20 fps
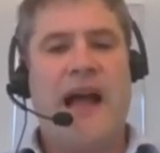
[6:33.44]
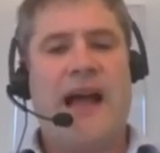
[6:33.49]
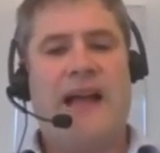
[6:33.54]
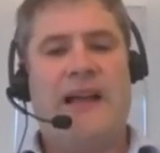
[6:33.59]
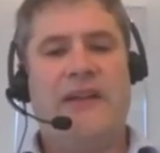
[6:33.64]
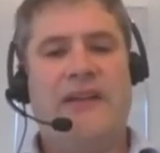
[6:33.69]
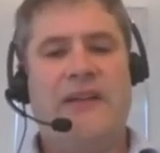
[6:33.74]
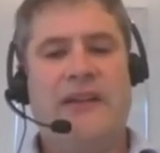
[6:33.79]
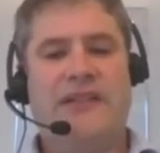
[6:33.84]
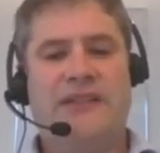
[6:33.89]

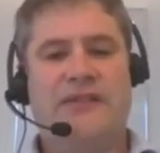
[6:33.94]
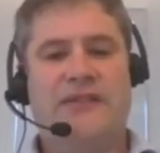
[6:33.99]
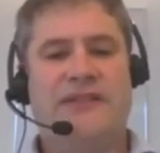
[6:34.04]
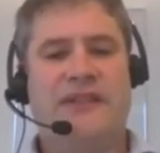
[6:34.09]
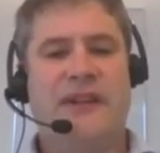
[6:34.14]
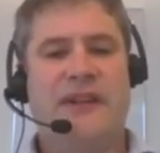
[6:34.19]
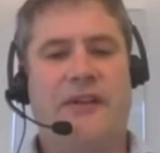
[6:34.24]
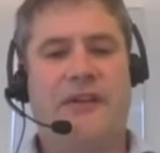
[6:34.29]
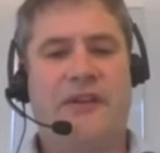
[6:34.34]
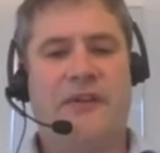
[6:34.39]
and as a
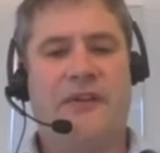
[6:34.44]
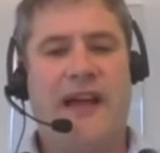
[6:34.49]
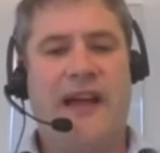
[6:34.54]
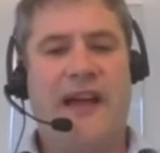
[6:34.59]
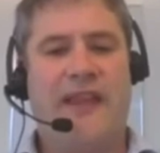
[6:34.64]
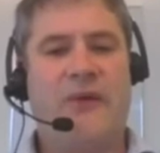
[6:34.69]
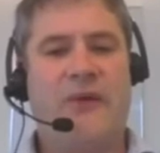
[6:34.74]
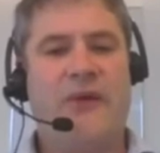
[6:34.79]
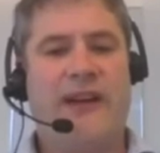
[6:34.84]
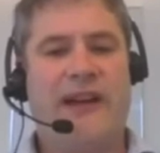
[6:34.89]
result of
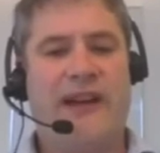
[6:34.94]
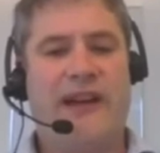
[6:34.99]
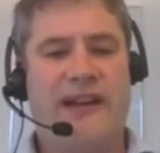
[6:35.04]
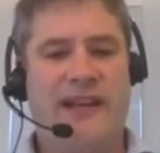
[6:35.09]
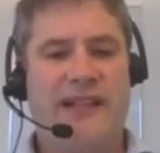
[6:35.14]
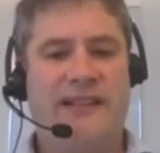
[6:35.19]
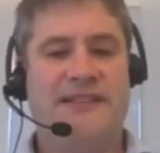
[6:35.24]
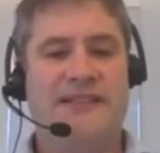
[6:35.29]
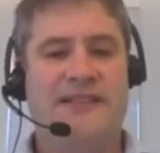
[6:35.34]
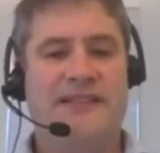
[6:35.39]
that, they were getting
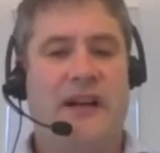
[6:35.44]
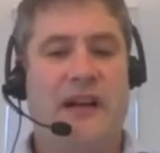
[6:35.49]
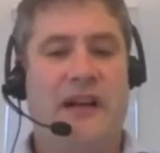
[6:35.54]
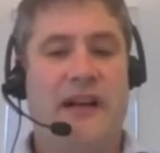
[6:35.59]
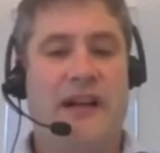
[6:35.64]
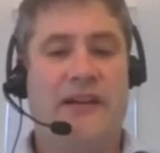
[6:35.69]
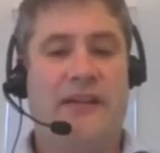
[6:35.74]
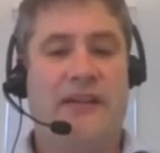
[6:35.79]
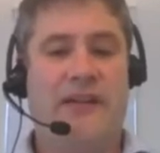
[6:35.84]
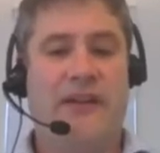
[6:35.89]

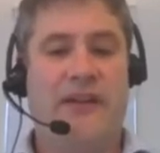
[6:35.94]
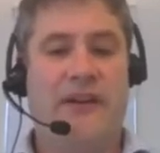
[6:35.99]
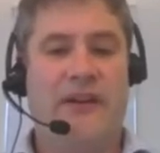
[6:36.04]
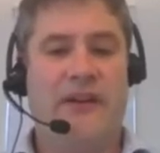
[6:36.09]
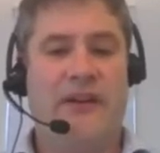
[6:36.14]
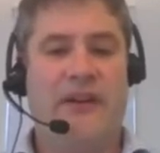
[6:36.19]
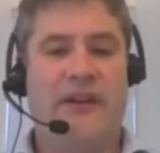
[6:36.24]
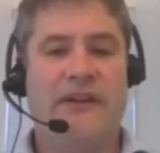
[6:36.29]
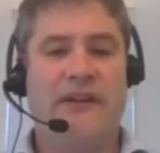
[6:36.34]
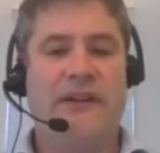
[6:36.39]
insight
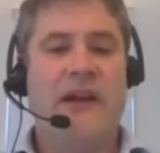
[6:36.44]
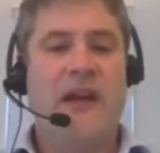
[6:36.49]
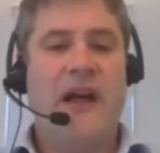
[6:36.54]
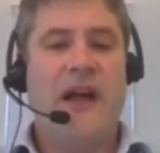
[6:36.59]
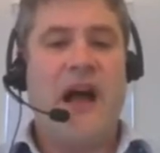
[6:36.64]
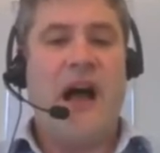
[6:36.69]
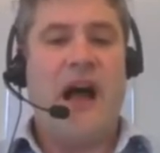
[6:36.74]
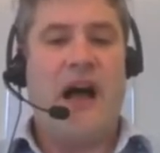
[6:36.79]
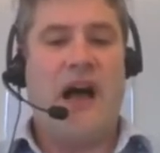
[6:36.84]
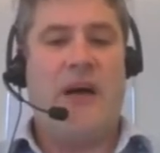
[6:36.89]
that
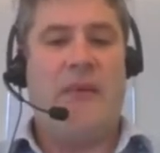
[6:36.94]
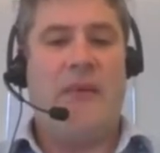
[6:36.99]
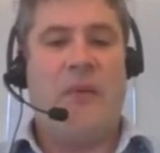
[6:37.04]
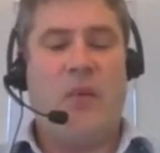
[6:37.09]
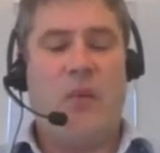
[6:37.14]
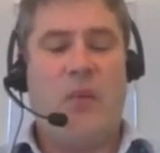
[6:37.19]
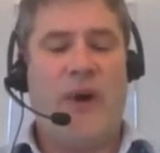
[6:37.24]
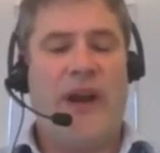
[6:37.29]
um,